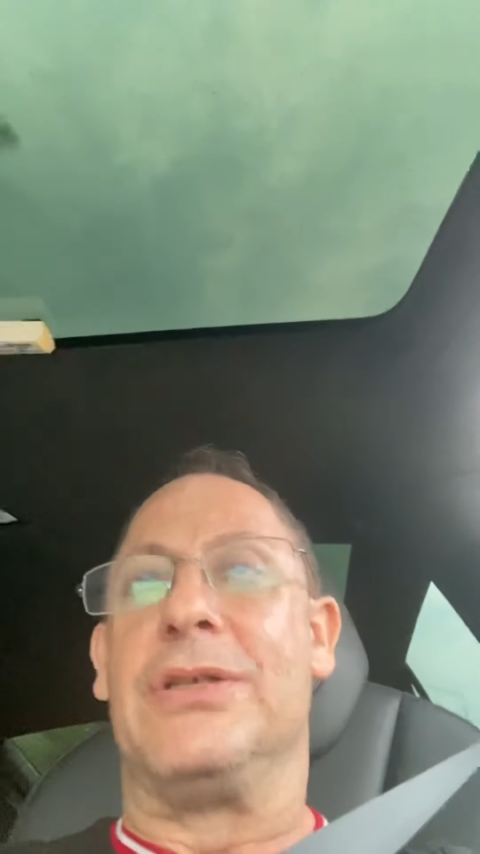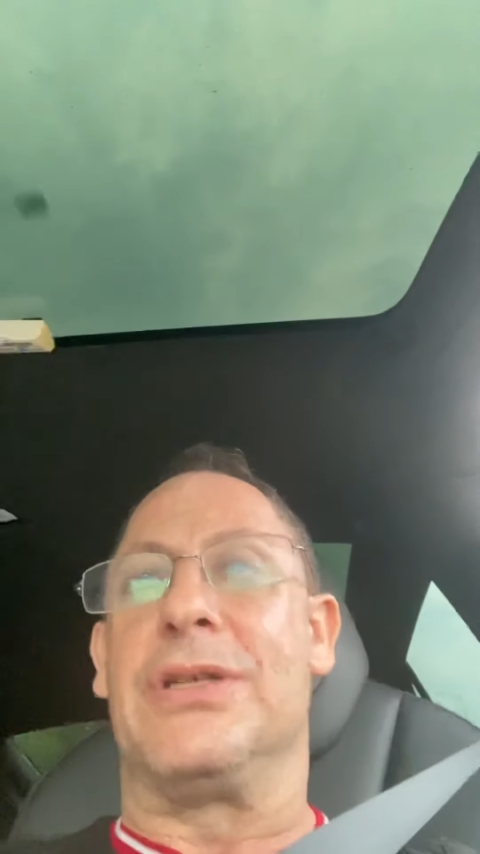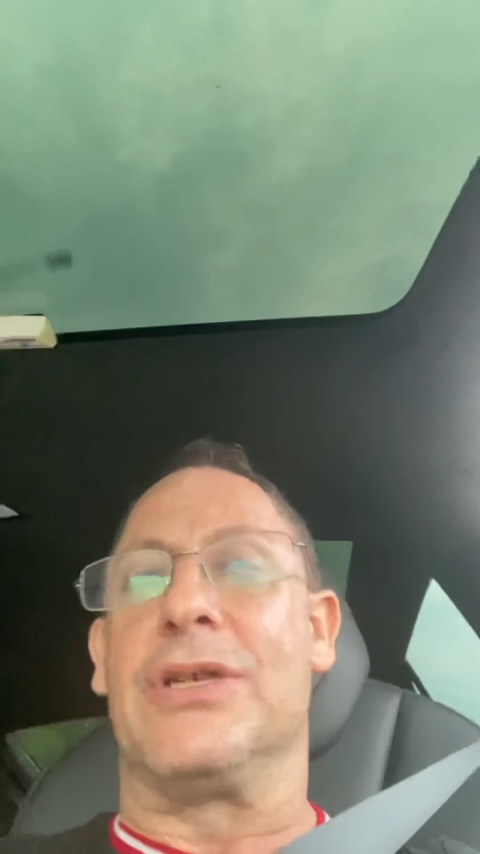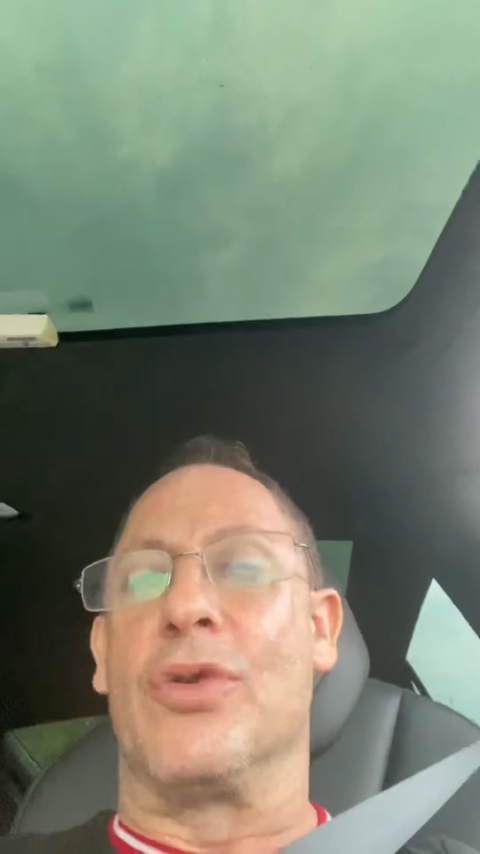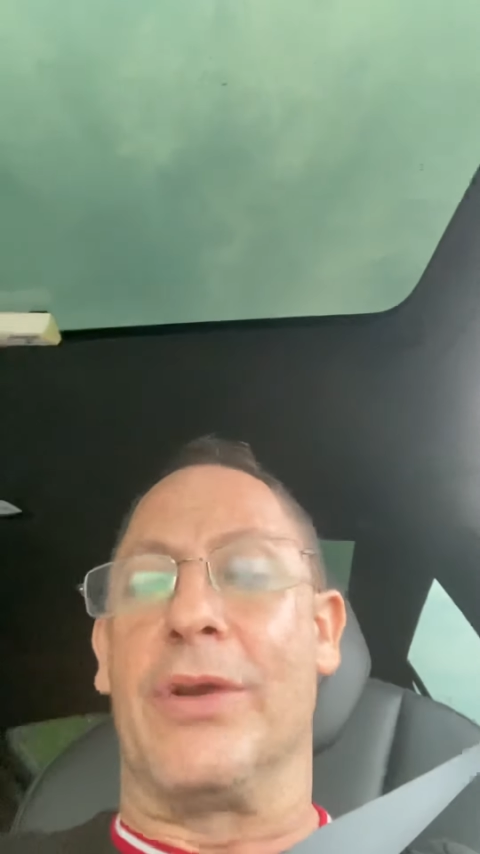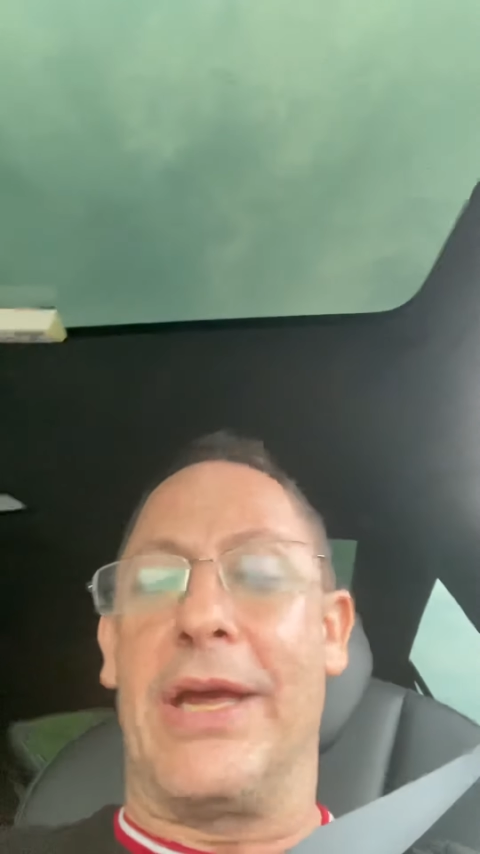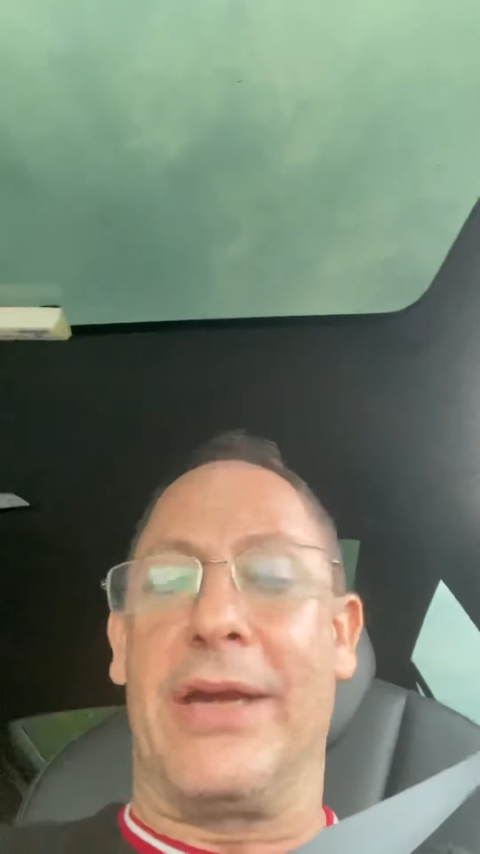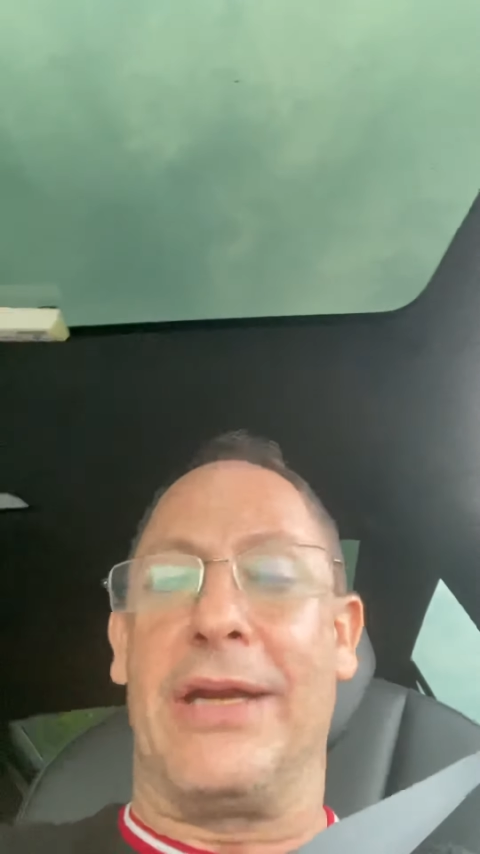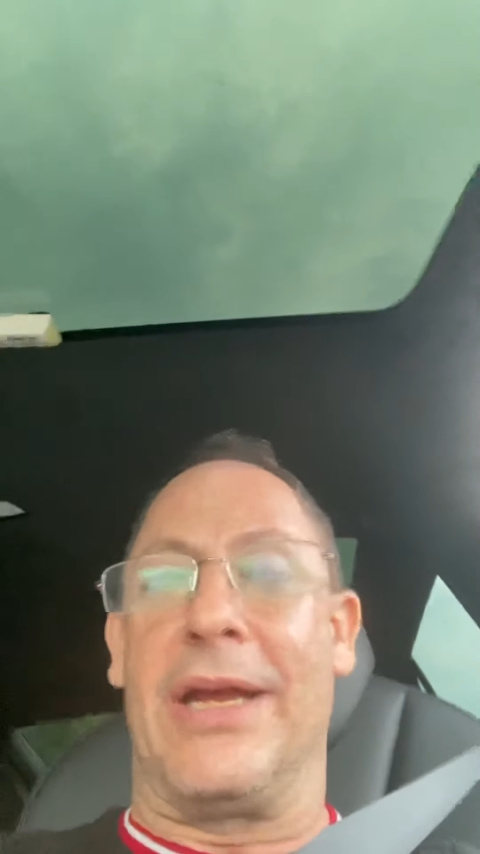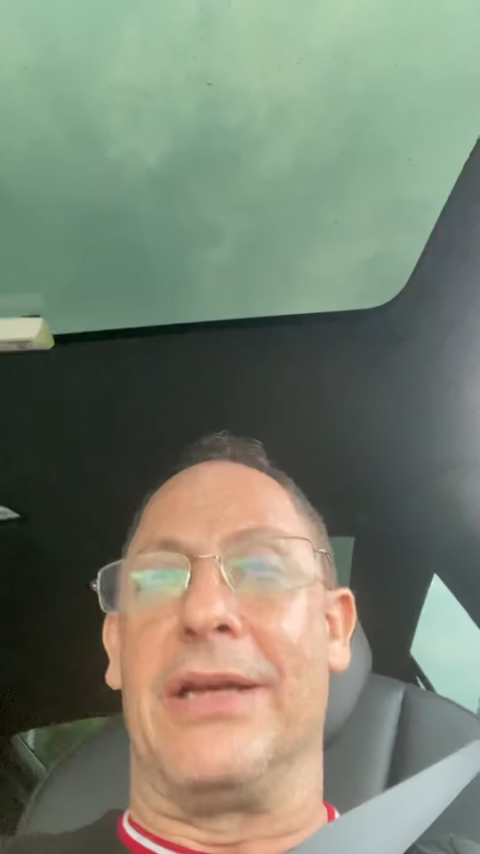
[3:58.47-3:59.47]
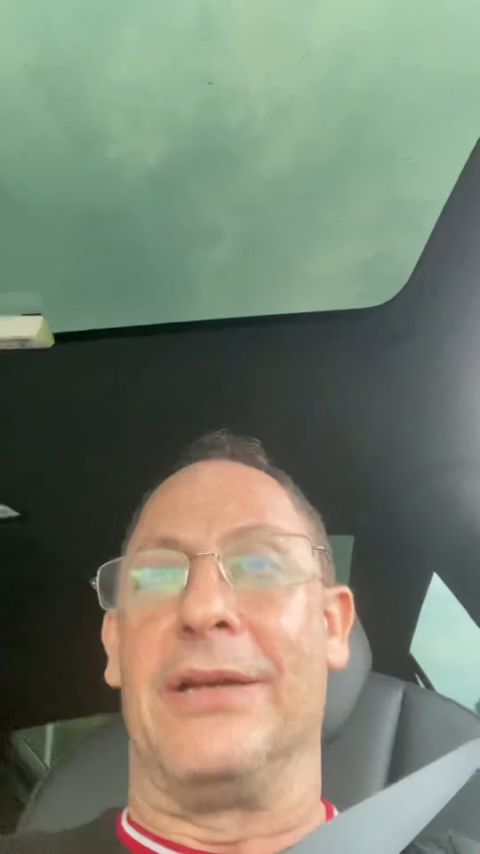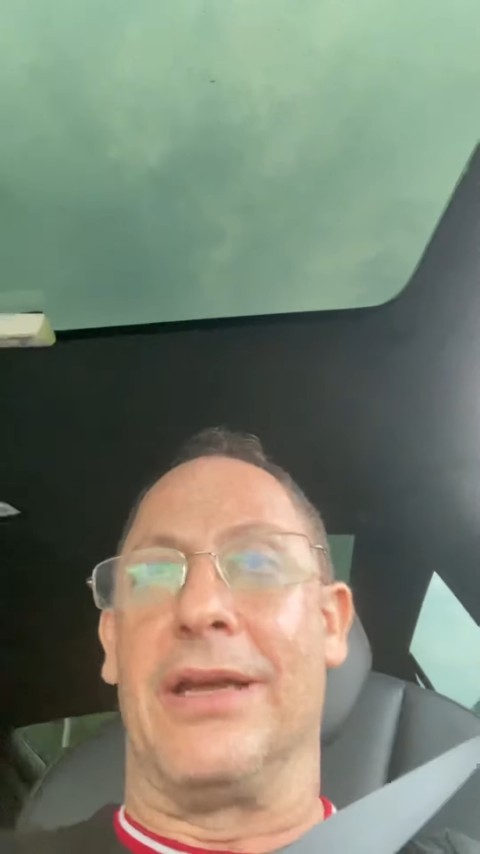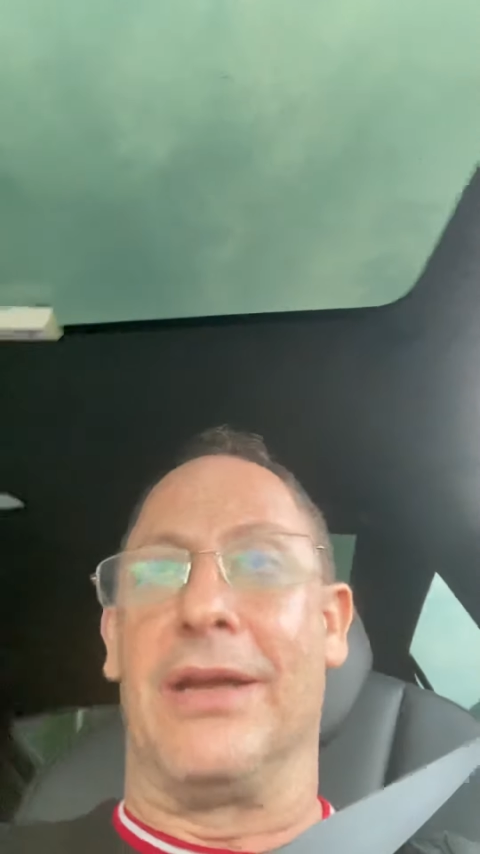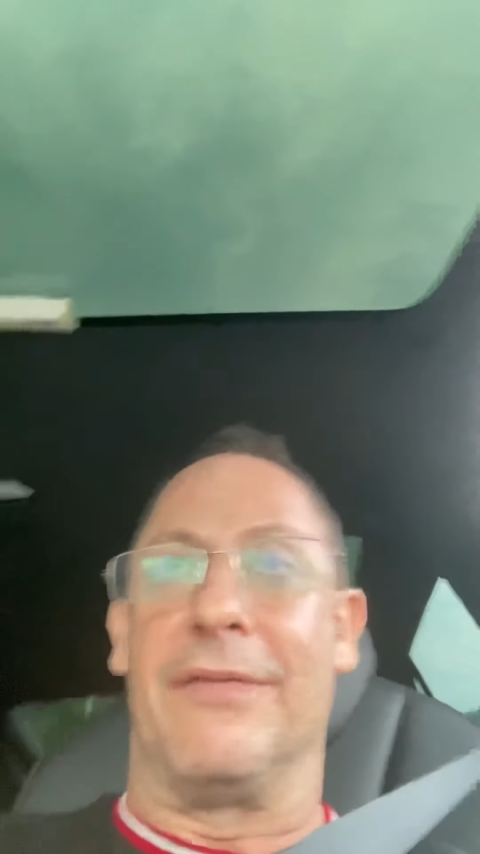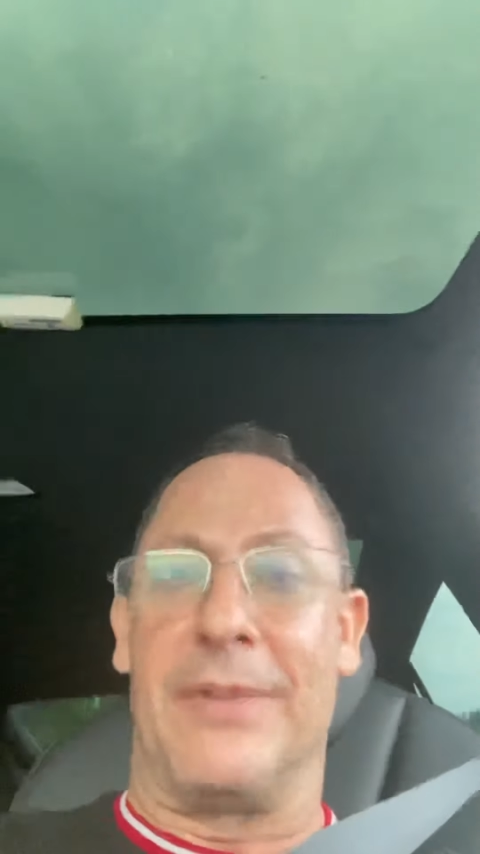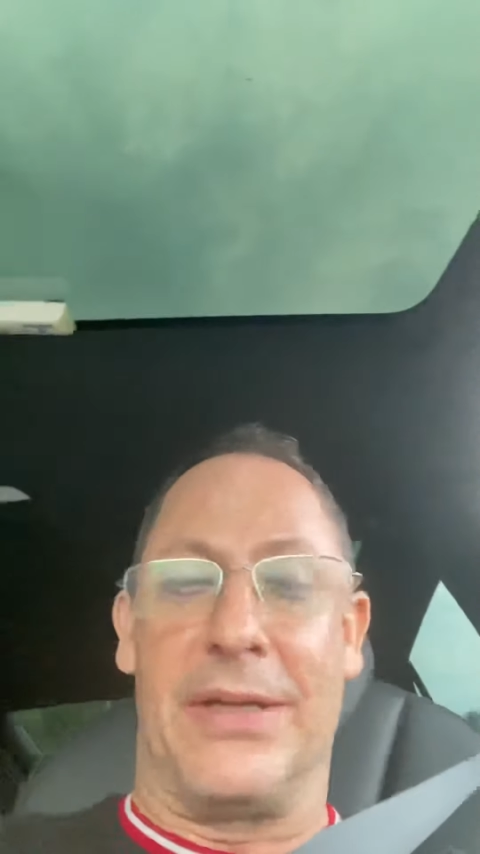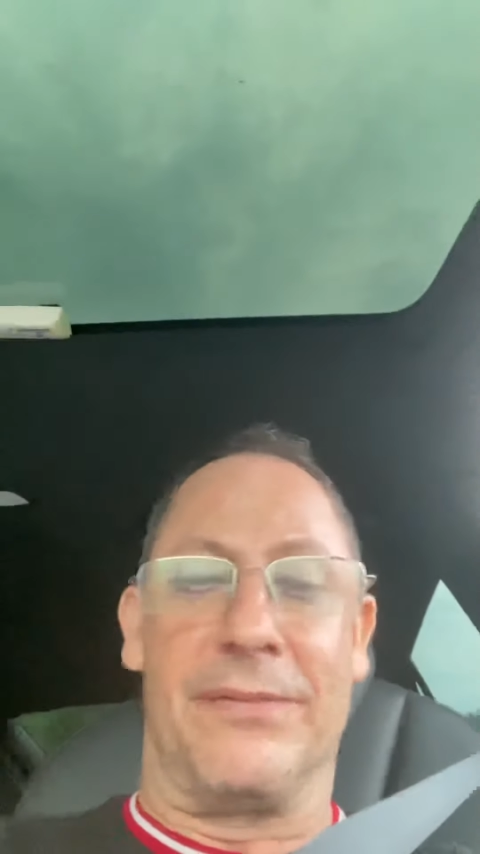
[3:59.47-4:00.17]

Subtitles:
Just ignore that and love me.